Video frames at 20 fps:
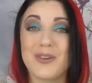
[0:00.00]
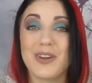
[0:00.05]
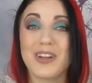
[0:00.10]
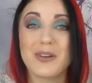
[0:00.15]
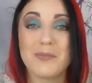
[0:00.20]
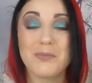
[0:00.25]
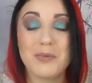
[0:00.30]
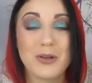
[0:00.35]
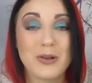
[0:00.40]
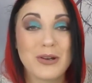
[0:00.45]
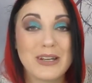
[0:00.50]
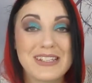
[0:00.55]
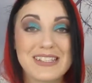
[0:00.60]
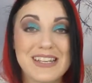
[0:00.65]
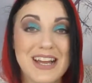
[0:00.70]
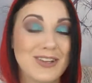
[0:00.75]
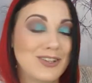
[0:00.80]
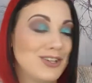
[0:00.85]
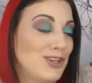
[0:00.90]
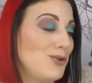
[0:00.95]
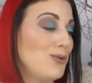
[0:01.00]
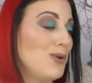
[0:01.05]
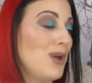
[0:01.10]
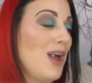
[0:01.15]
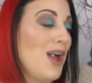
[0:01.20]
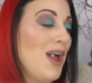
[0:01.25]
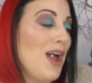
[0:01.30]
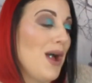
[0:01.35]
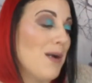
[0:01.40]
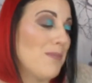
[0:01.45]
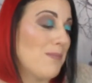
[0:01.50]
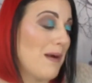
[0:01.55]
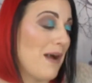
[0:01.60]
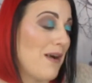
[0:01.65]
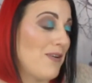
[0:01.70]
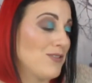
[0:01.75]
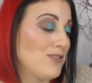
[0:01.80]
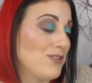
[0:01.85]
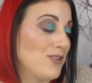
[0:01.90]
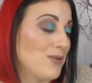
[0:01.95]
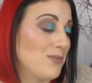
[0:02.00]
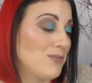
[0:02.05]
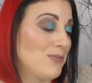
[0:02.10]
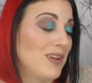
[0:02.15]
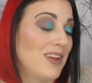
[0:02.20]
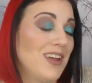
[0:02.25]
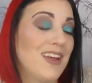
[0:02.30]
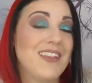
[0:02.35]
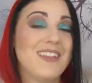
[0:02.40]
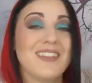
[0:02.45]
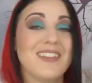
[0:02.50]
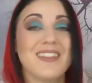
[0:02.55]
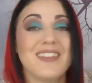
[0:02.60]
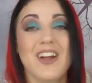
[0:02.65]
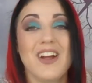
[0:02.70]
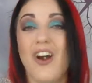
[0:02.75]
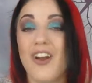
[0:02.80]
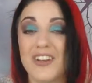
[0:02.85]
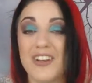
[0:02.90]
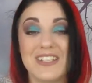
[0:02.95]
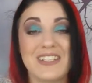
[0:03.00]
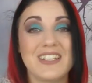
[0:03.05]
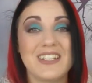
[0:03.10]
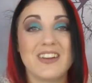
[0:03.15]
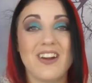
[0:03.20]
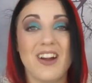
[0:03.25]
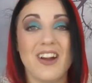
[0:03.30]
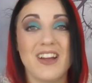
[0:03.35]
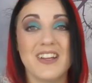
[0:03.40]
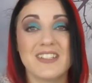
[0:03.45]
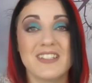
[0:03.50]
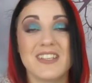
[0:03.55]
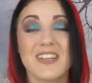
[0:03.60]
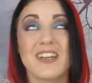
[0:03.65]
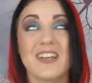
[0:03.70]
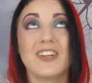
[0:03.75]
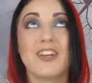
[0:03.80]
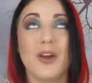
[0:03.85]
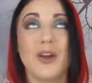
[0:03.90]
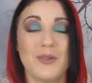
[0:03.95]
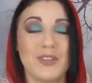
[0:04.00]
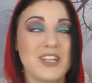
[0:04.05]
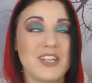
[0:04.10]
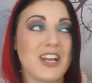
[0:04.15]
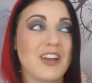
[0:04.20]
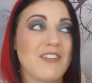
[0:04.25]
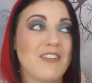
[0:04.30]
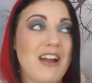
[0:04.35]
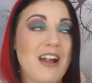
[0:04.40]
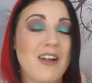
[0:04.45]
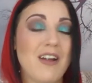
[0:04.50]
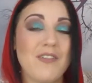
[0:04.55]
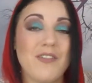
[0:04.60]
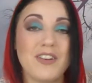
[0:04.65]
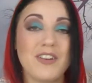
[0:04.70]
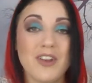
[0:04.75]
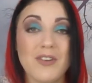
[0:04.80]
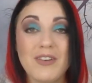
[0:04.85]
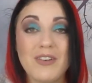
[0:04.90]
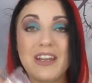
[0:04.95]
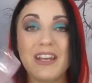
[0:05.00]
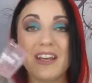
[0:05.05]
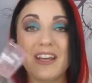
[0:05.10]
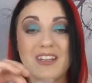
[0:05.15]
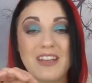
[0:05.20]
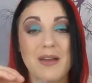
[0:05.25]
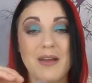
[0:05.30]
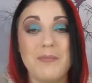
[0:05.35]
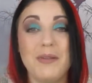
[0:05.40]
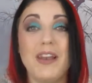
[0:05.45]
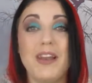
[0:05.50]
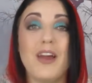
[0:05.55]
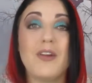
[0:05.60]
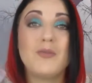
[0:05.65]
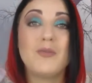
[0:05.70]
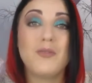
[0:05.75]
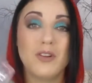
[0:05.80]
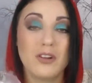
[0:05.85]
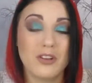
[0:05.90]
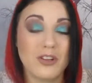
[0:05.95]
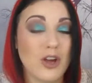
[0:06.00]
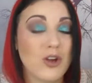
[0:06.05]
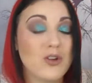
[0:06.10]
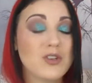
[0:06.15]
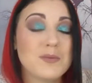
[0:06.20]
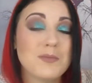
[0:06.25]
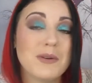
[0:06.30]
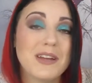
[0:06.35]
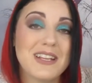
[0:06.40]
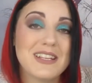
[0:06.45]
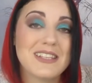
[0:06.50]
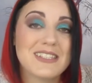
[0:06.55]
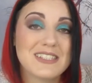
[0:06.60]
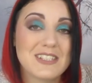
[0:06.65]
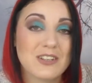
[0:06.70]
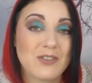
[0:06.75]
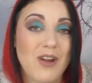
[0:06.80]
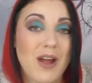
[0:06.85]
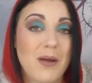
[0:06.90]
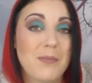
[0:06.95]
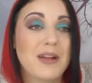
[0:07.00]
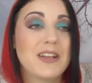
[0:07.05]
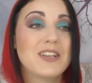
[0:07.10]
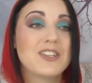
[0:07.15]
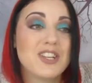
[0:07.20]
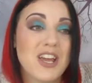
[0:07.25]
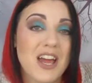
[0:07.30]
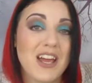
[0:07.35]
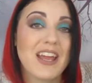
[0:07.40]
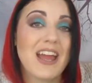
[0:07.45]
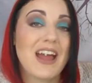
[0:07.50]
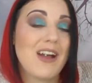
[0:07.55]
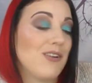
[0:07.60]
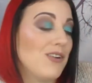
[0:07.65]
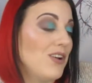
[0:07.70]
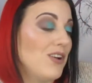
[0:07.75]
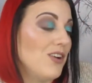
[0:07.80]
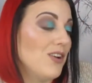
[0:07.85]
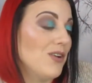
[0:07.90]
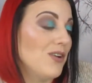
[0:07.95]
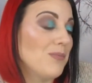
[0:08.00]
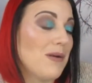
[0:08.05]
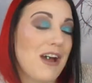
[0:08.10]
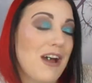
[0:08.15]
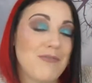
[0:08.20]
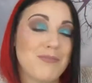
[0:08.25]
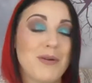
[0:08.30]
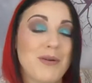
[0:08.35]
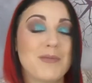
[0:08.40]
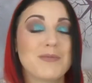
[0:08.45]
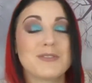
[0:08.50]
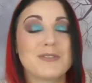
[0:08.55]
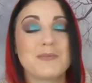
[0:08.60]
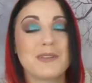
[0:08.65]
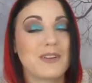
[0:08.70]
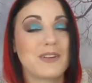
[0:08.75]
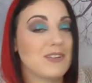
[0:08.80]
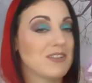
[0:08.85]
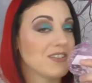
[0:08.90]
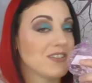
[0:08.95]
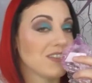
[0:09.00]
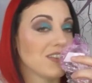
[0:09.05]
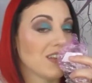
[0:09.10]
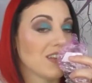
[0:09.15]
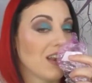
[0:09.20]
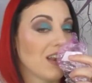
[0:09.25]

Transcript: I could purely tell you about them. Honestly guys, go and check her out. If I don't link her down below, go to my Instagram and check out her bath bombs, because